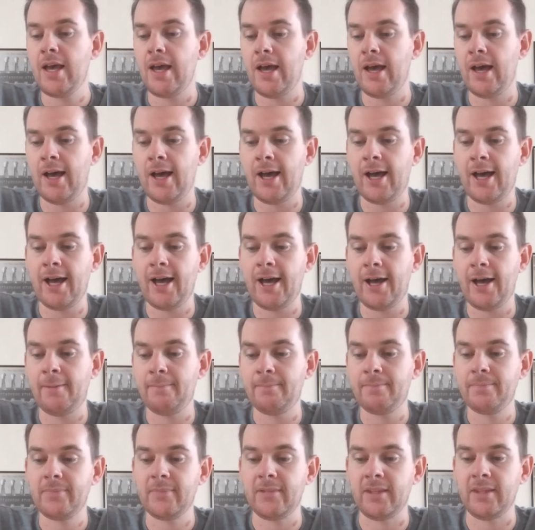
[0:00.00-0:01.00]

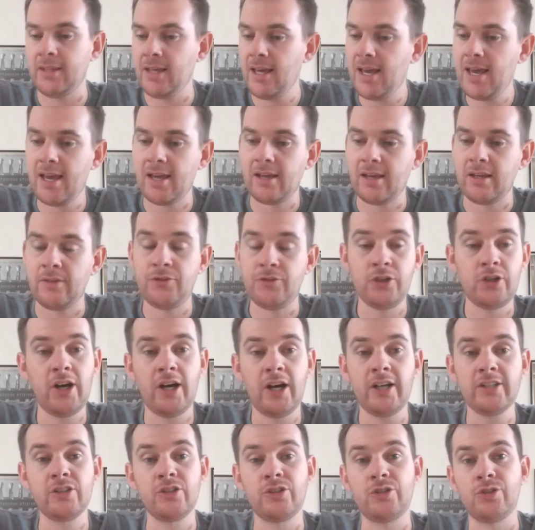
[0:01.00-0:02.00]
Um, yeah, if you
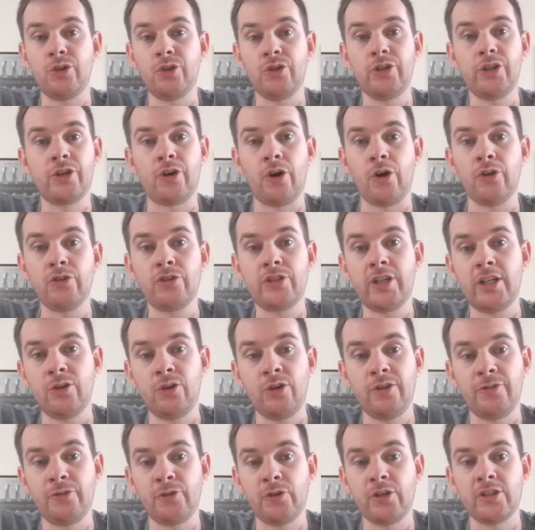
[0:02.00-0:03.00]
guys enjoy the content
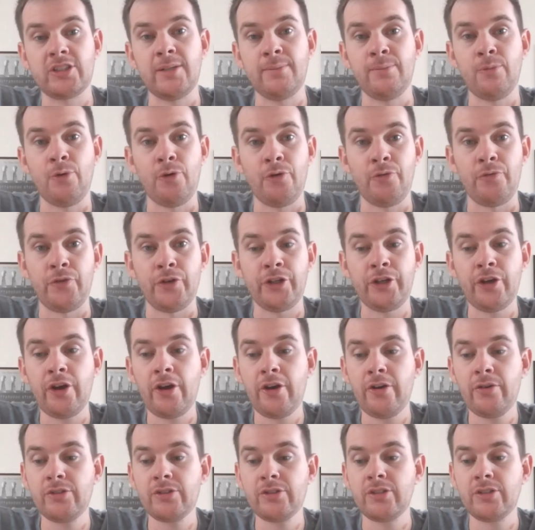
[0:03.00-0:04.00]
or if you want to see more
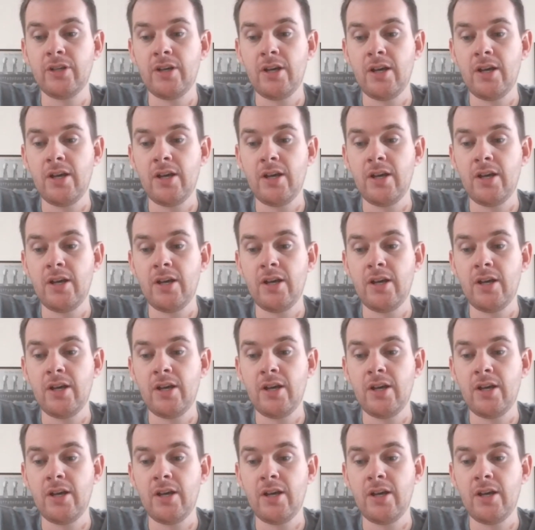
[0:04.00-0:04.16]
videos,